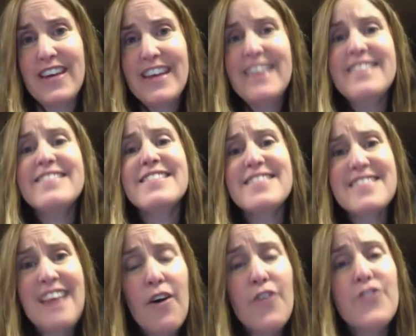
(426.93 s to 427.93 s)
It's the
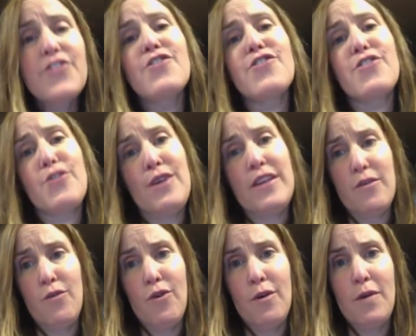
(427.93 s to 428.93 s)
cells that are secreting the
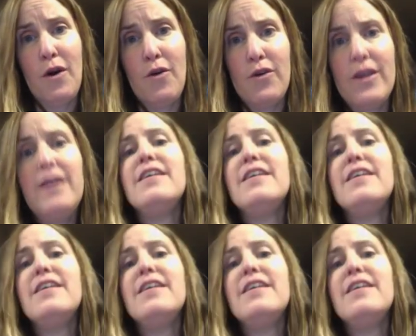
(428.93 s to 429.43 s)
hormone